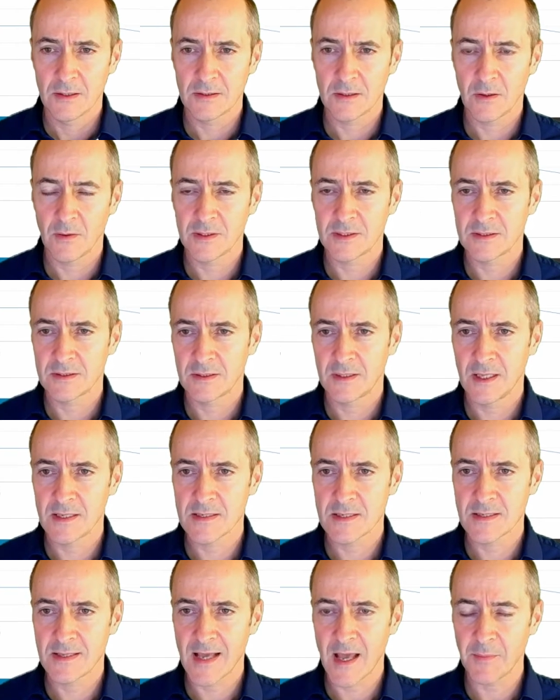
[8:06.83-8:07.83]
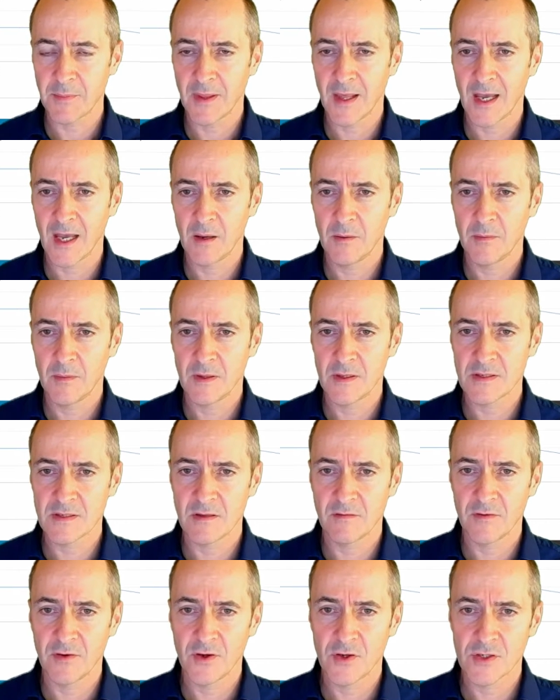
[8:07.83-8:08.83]
So this is the app name, this
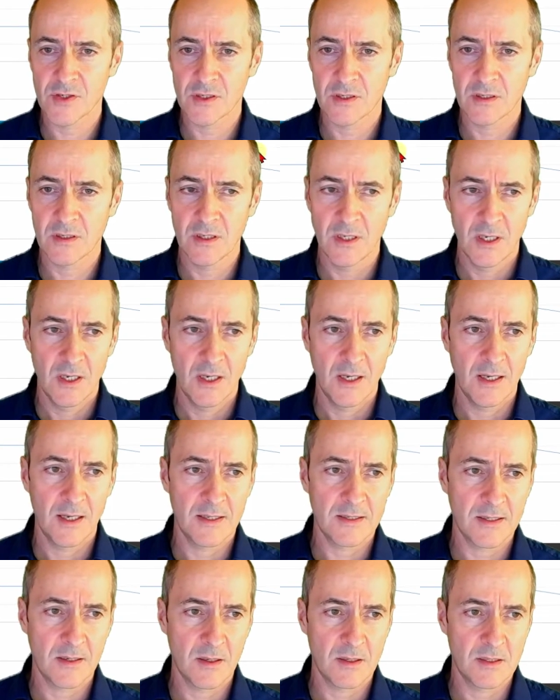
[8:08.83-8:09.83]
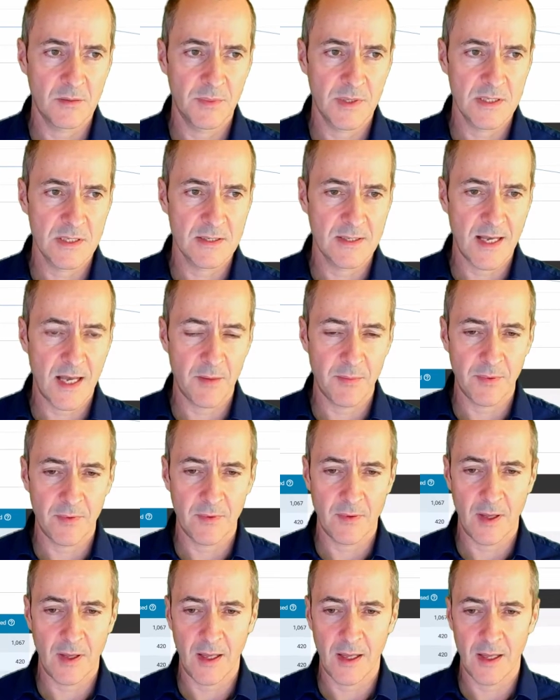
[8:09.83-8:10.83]
is the version, it's a business app,
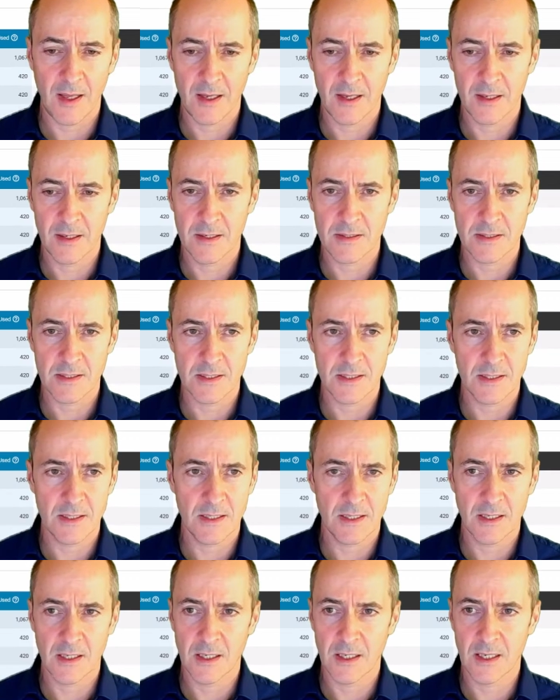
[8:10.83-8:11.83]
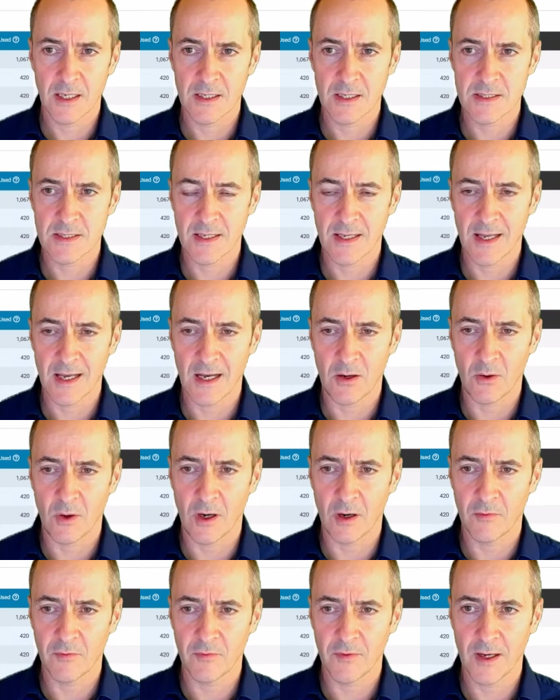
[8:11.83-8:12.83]
and you can see how
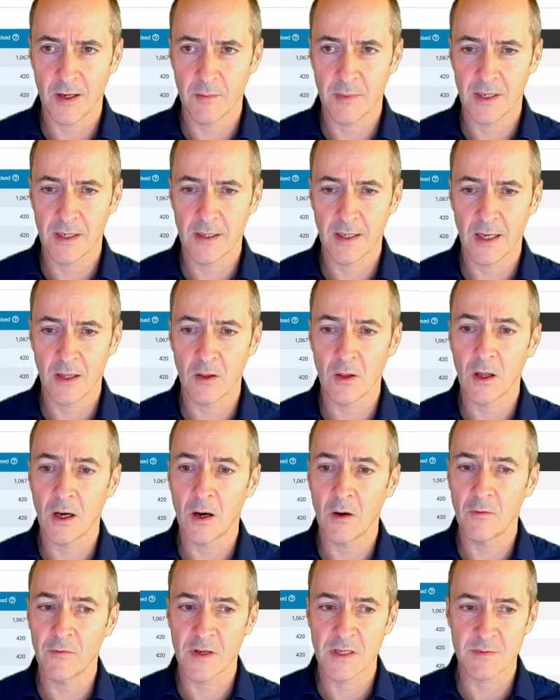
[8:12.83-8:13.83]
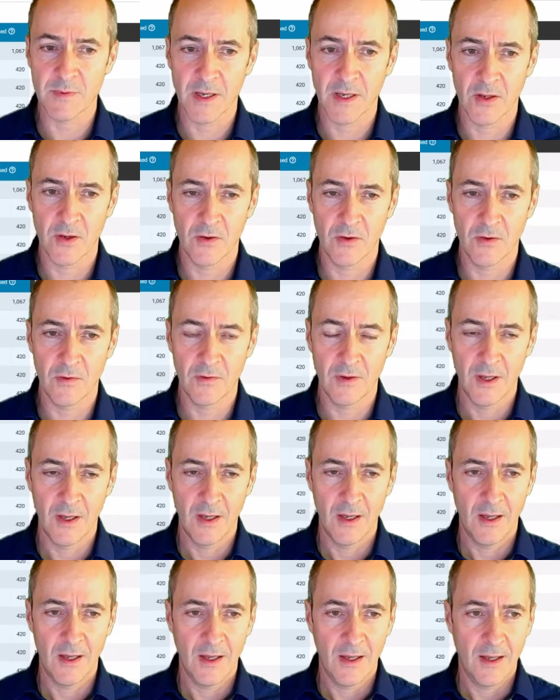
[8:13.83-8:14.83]
often it's been used,
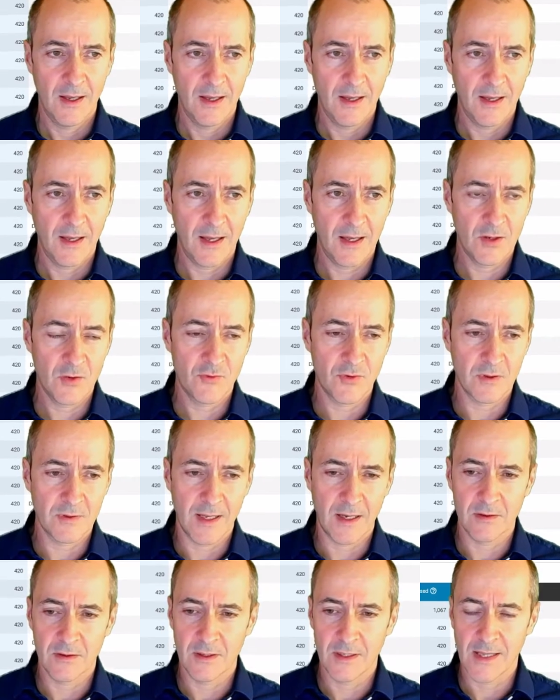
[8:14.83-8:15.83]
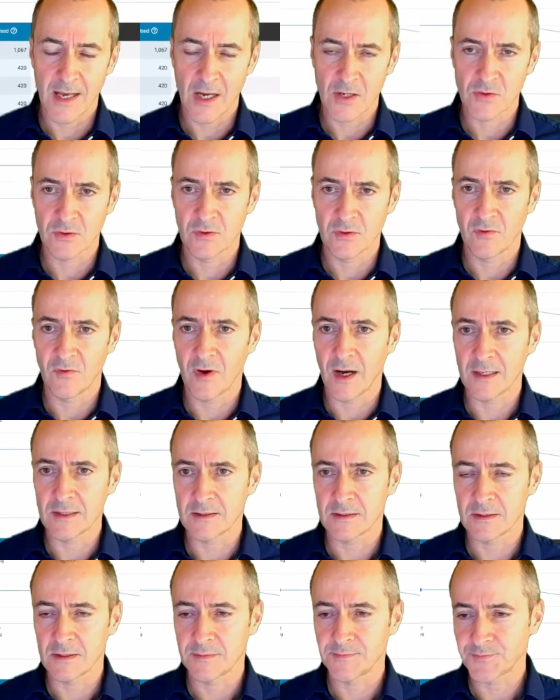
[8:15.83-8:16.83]
and drill down to the actual
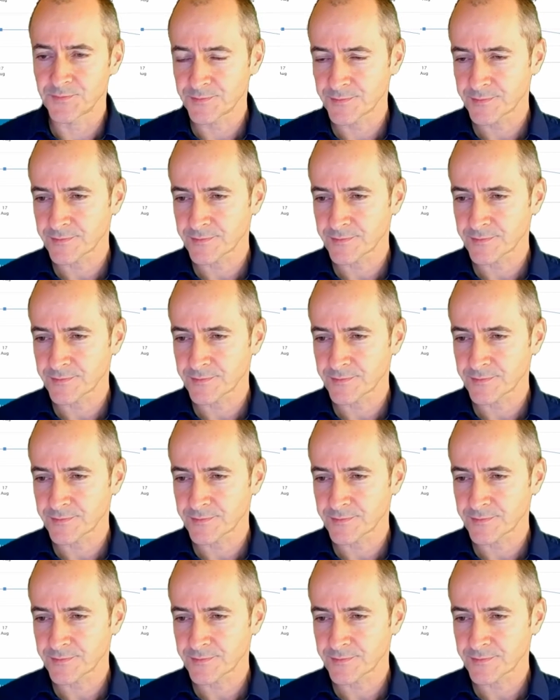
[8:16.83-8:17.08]
devices.